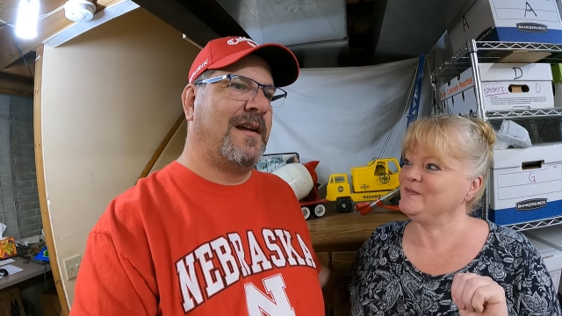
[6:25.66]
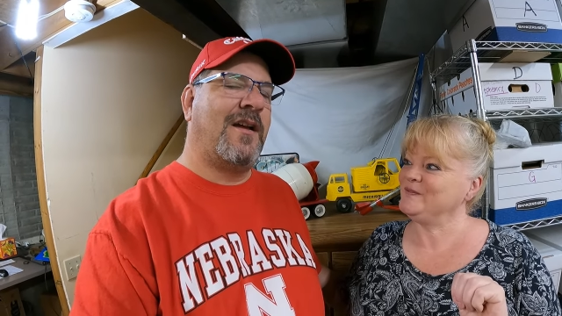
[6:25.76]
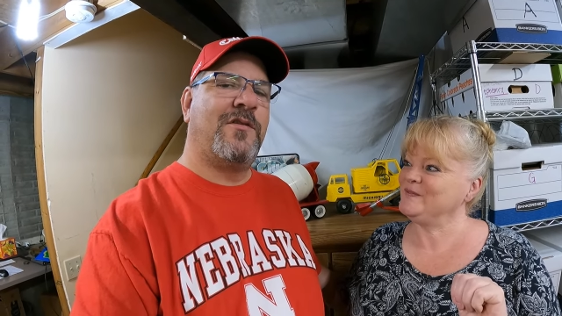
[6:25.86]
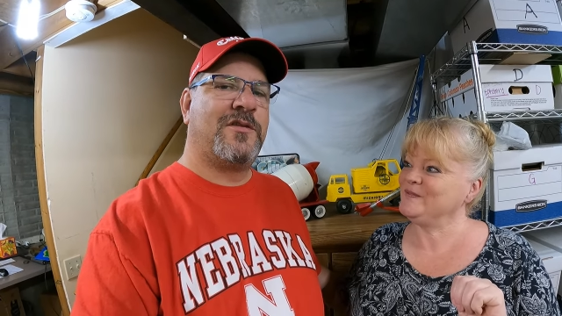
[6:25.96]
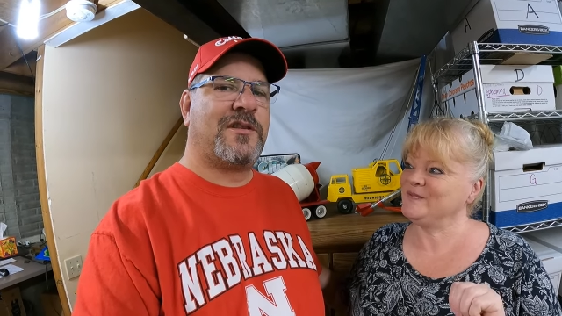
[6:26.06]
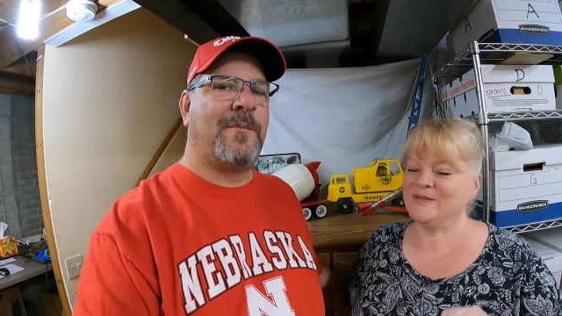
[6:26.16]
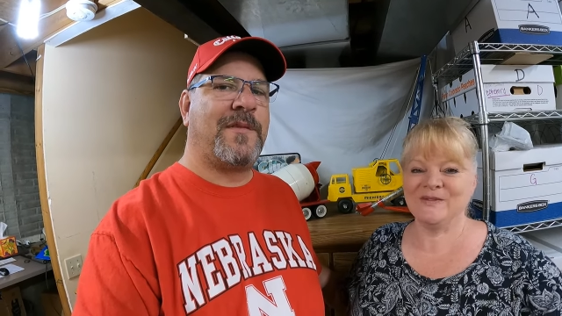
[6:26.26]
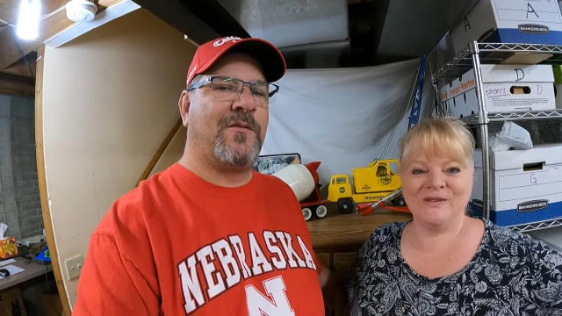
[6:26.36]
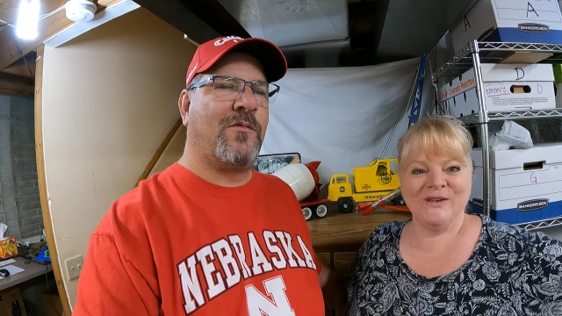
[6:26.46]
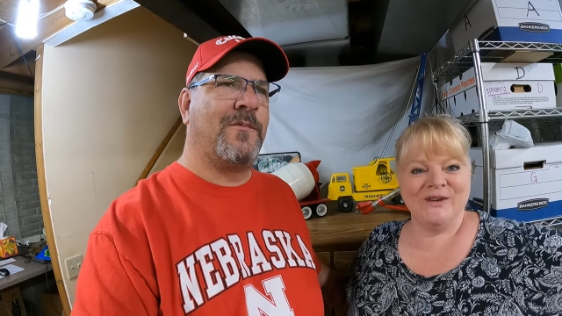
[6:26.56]
Speaker 1: I know there's
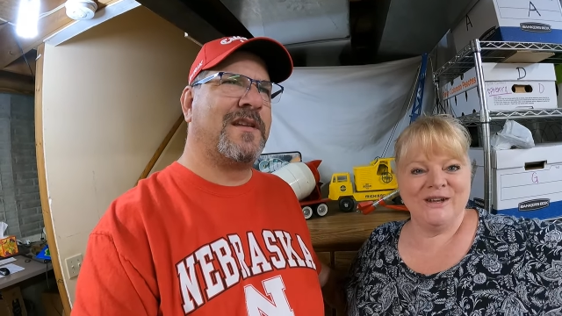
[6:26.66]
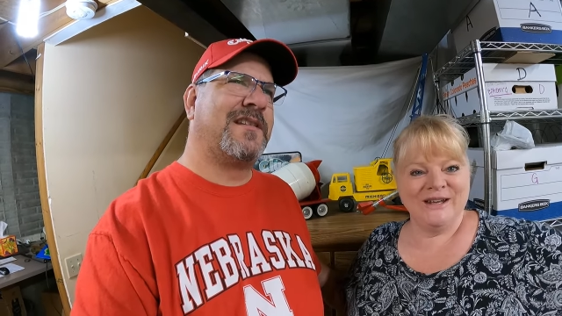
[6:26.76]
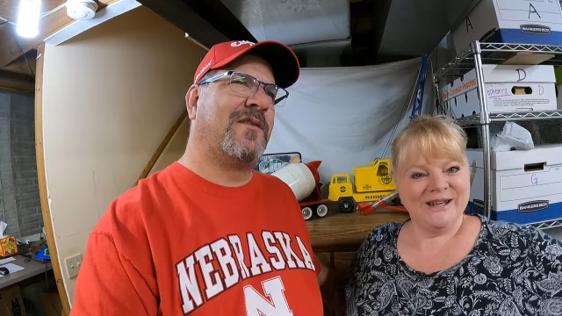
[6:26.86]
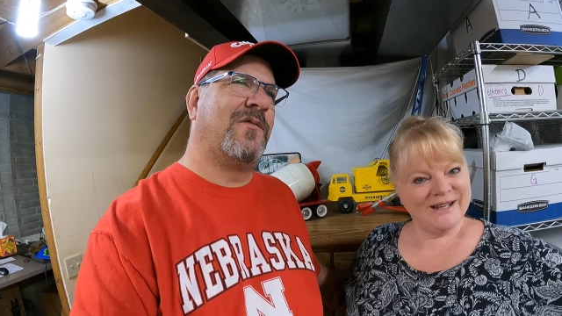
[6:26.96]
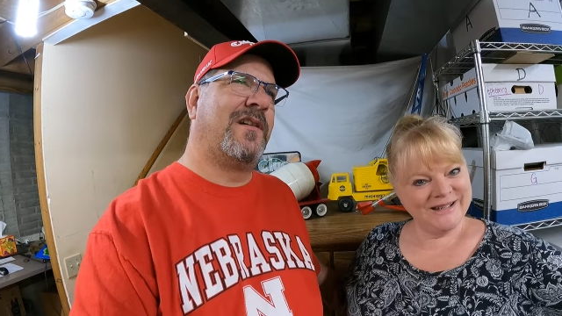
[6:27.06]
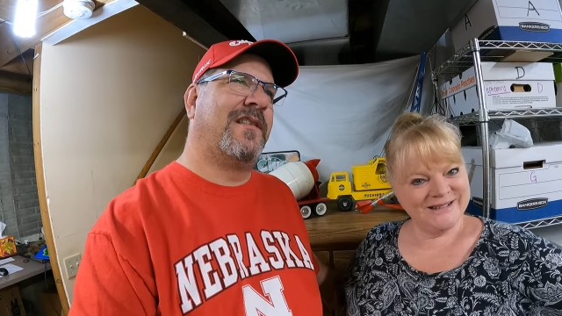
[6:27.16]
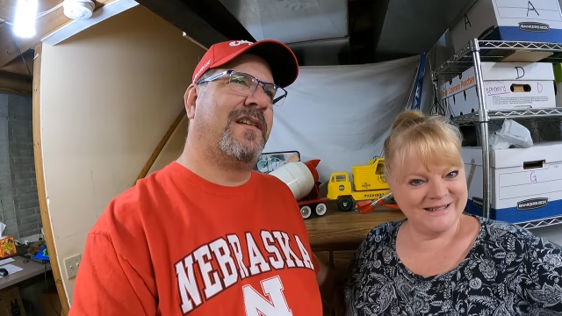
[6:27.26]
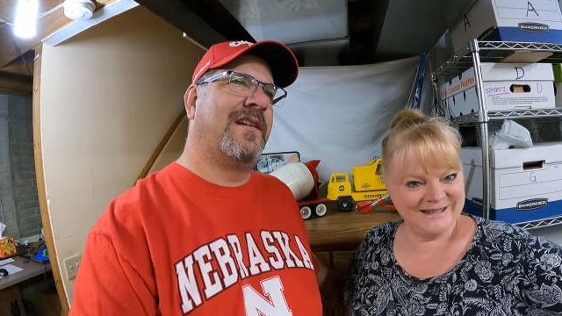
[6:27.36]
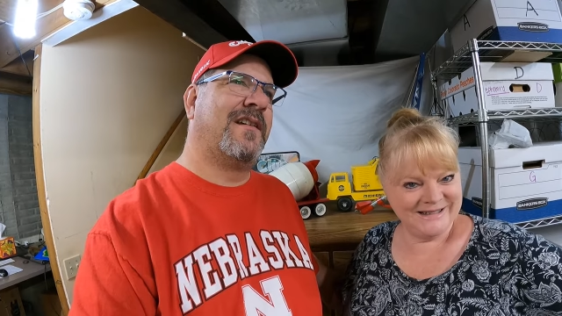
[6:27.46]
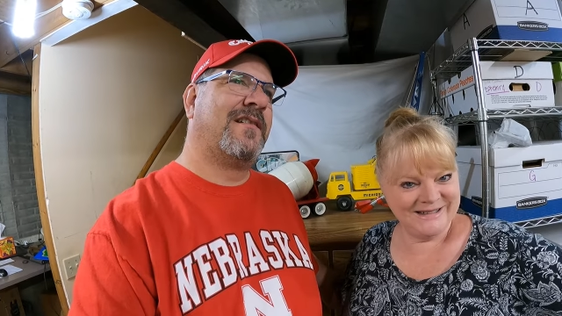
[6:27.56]
something we're missing. One of
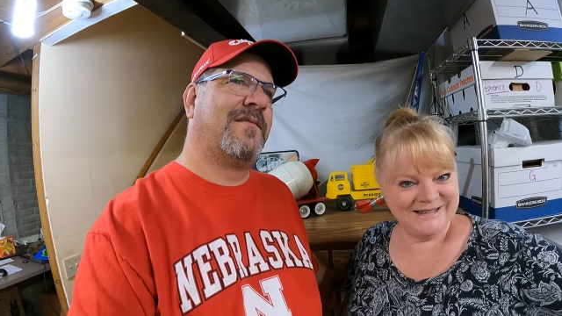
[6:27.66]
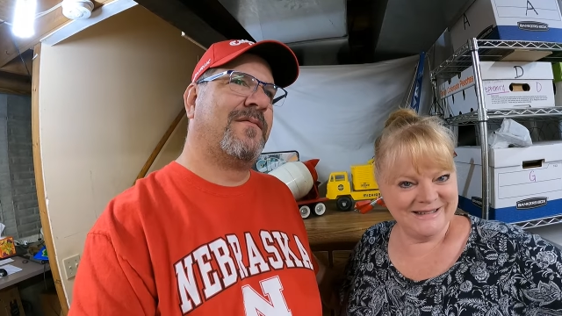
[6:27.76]
the